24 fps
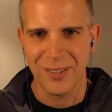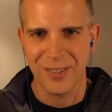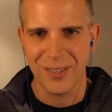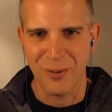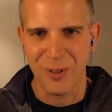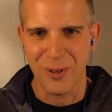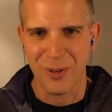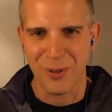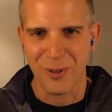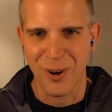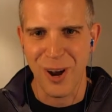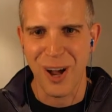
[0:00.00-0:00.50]
where
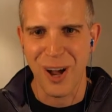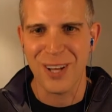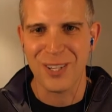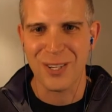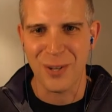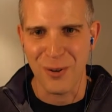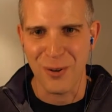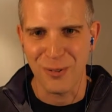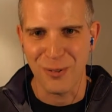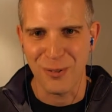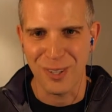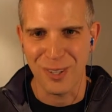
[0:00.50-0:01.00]
the
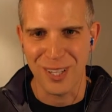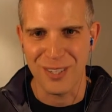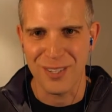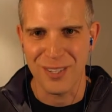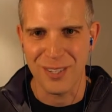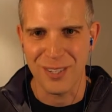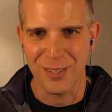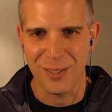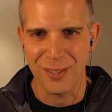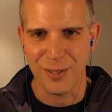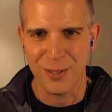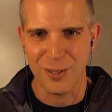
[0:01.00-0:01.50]
crossover is,
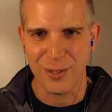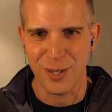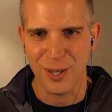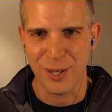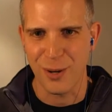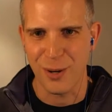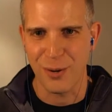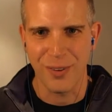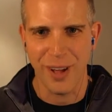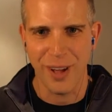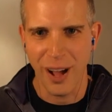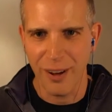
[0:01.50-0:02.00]
there's you
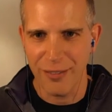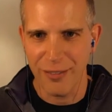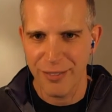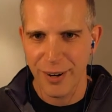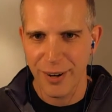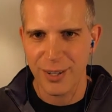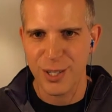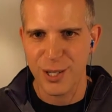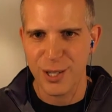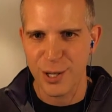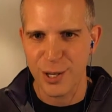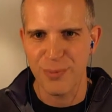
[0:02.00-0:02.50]
know a
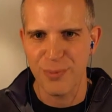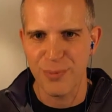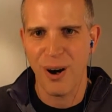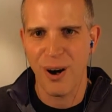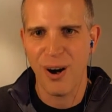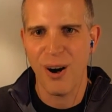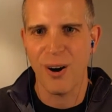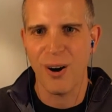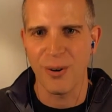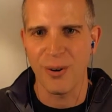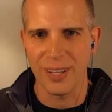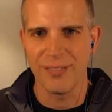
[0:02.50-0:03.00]
very
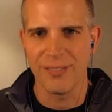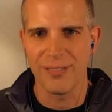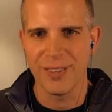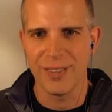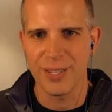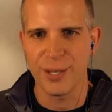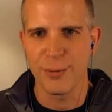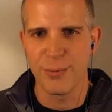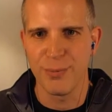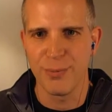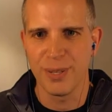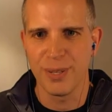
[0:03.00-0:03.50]
small
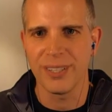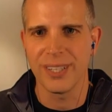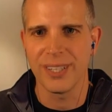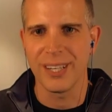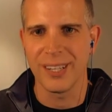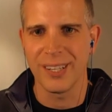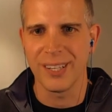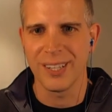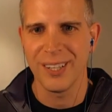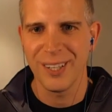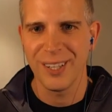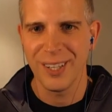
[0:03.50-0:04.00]

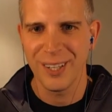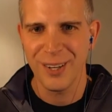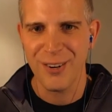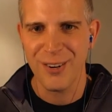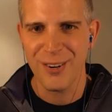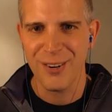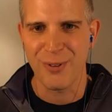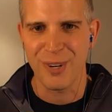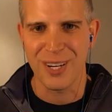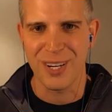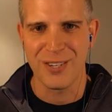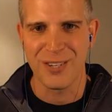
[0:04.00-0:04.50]
invisibility
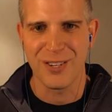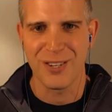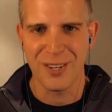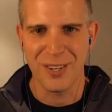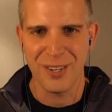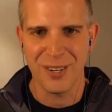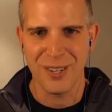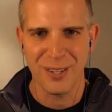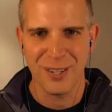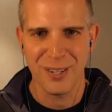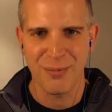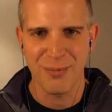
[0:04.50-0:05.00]

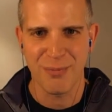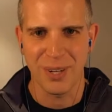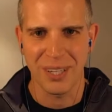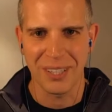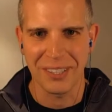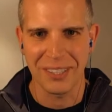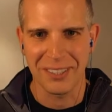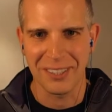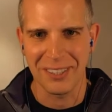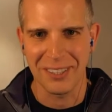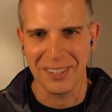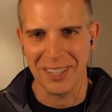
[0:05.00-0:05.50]
region,
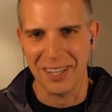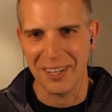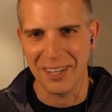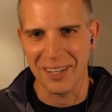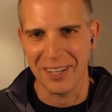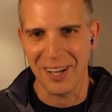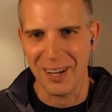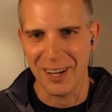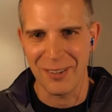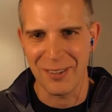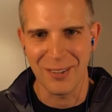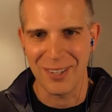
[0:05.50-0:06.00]
but uh,
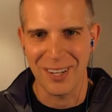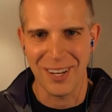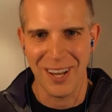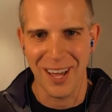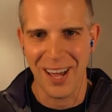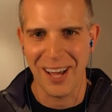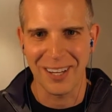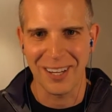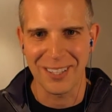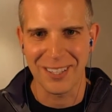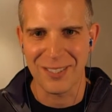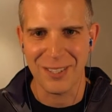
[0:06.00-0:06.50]
other than
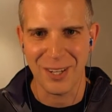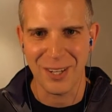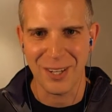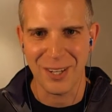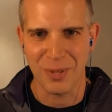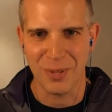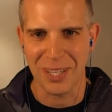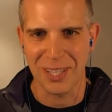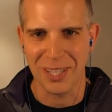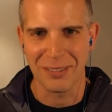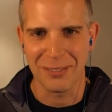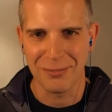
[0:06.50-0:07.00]
that, it's going to
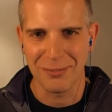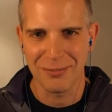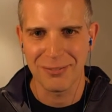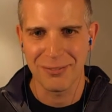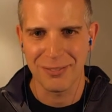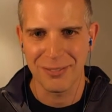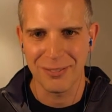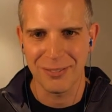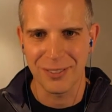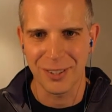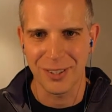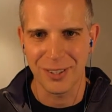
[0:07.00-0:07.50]
be
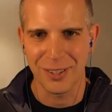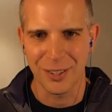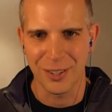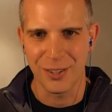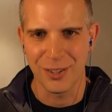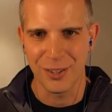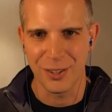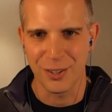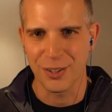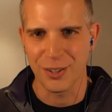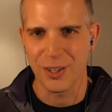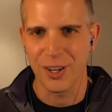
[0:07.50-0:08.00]
you're,
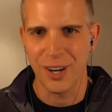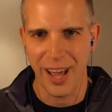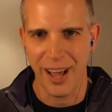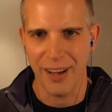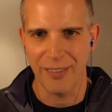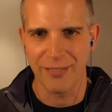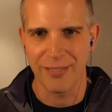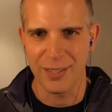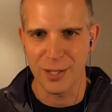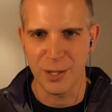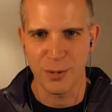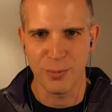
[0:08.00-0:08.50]
you're going to
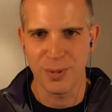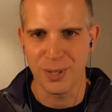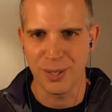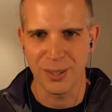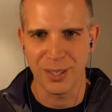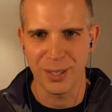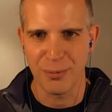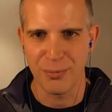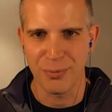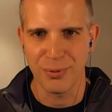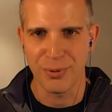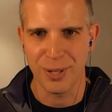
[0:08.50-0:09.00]
have
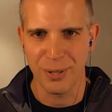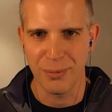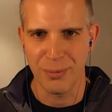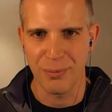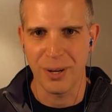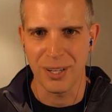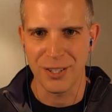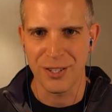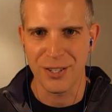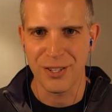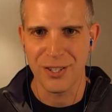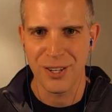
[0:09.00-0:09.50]
visibility pretty
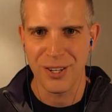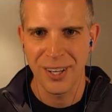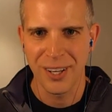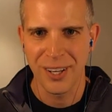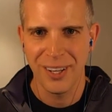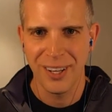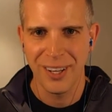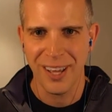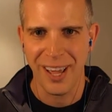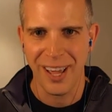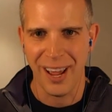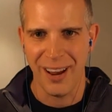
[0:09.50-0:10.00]
much
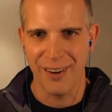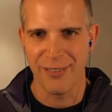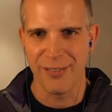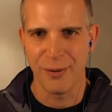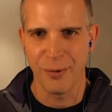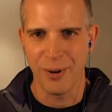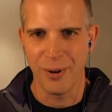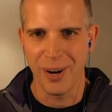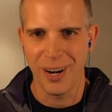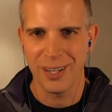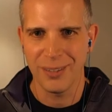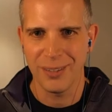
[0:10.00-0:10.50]

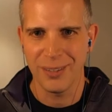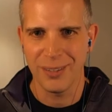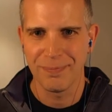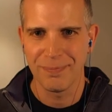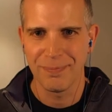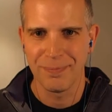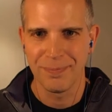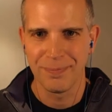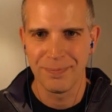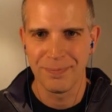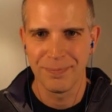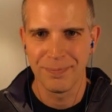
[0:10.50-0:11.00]
everywhere.
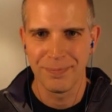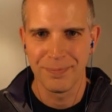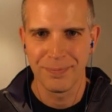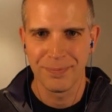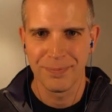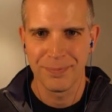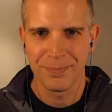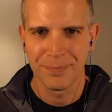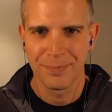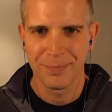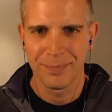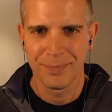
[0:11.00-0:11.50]

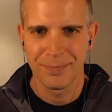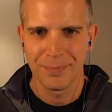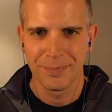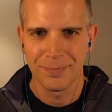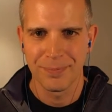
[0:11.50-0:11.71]
Okay,